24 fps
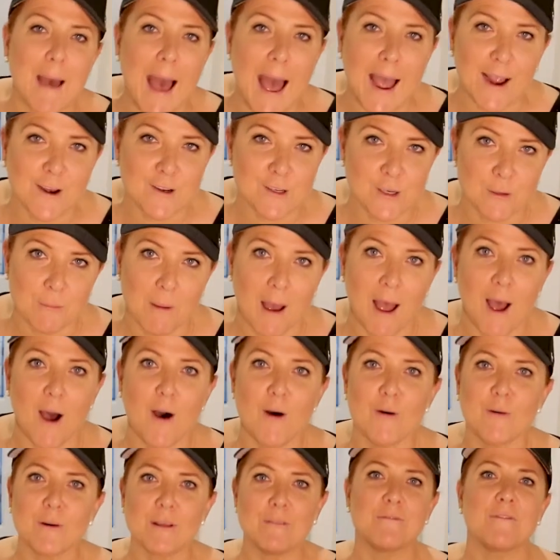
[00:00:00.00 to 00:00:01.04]
back to my
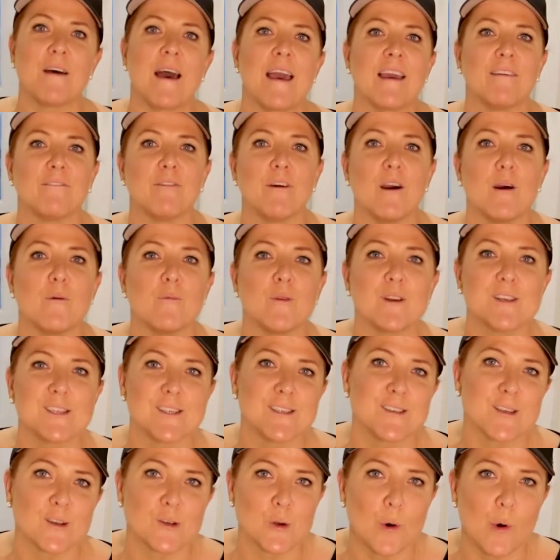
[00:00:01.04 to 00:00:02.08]
old and favourite, which
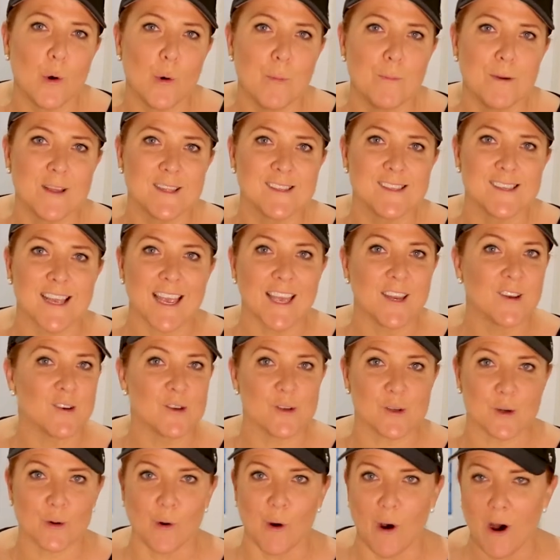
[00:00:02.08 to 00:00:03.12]
is the Taubman's
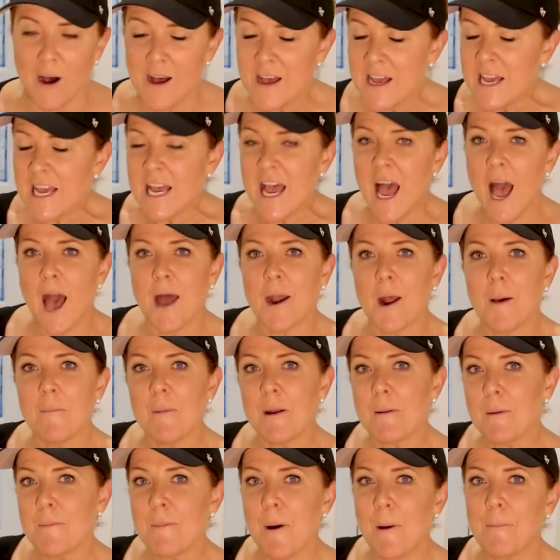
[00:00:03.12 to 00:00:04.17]
Indoor. And I'm
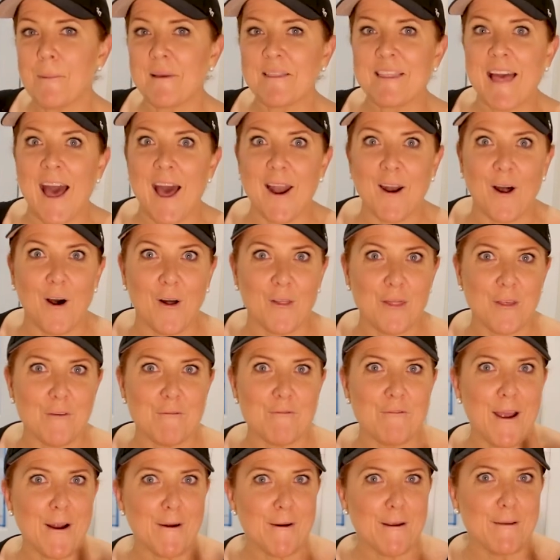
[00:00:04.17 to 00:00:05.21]
going to be popping that on the
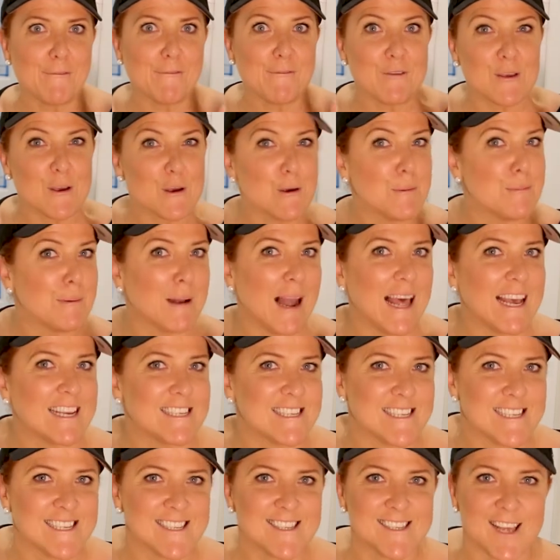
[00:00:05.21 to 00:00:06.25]
very few
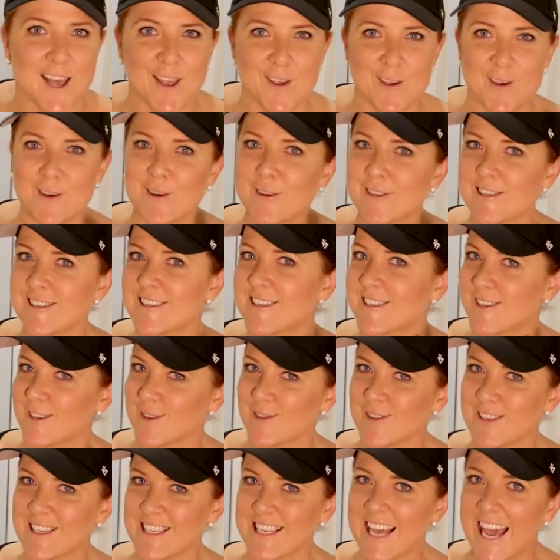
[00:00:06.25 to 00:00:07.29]
places that you can
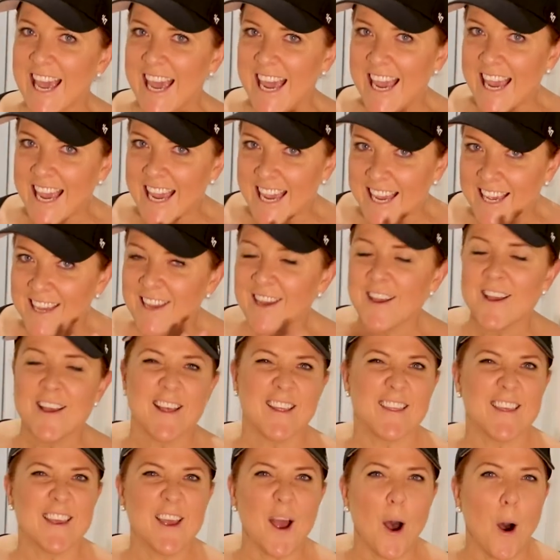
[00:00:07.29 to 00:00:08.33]
still see
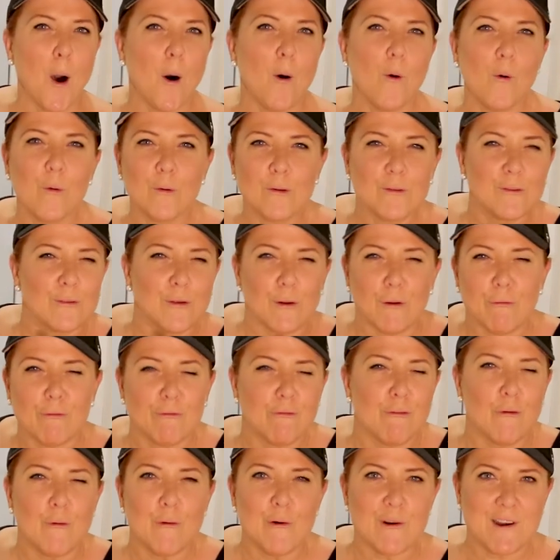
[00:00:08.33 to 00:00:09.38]
the old sort of
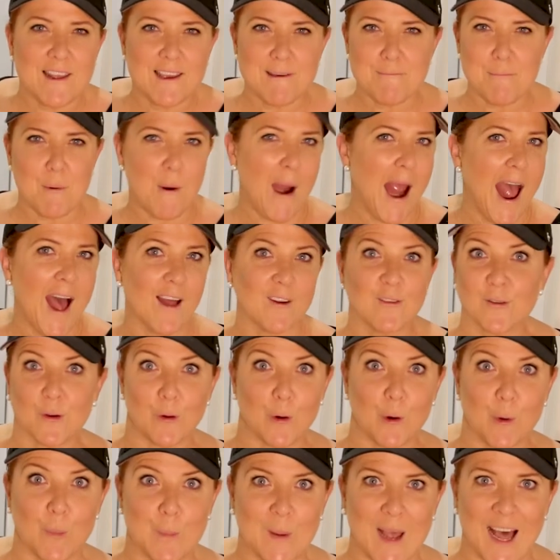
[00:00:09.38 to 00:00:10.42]
fawny brown
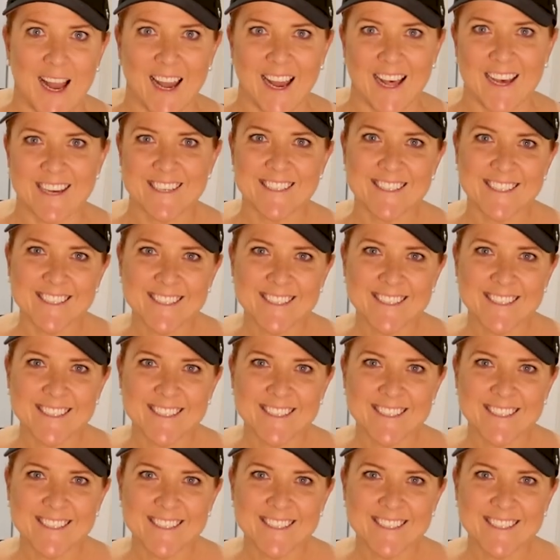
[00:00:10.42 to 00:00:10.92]
taupe colour.